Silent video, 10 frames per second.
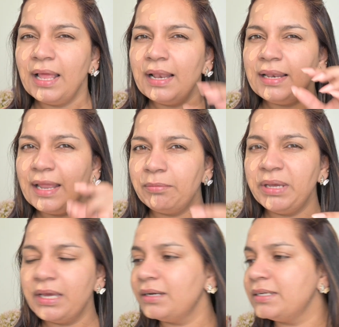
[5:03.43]
Let me
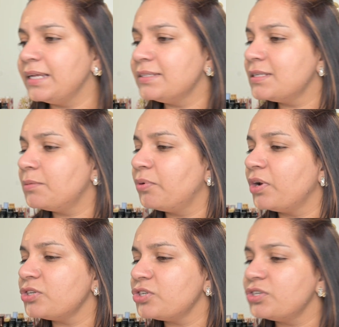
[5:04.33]
get a denser
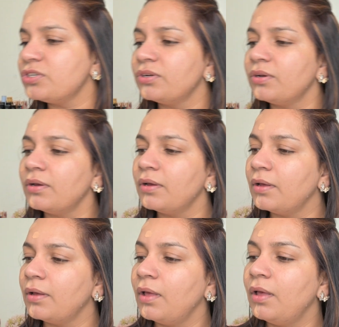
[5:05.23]
brush.
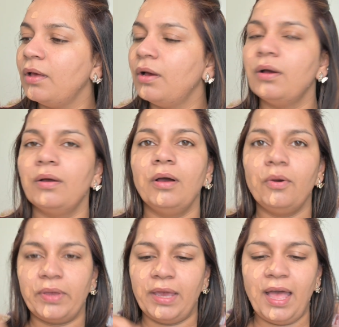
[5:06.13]

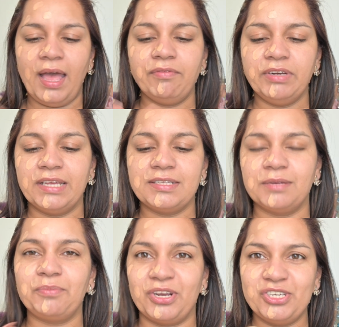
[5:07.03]
Okay, I have a denser
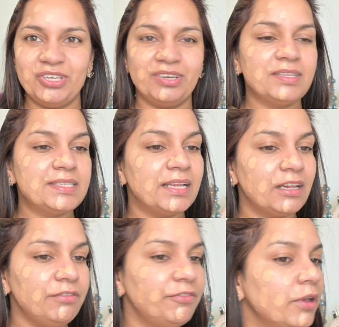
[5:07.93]
brush here
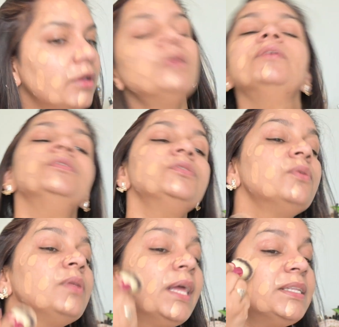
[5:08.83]
itself.
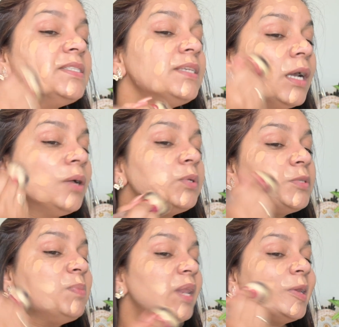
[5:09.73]
So let's see how it's
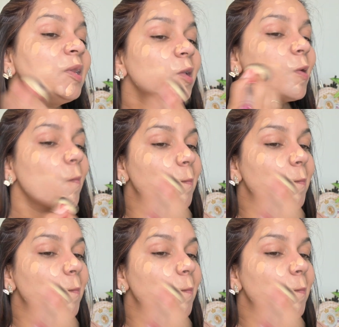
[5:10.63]
blending.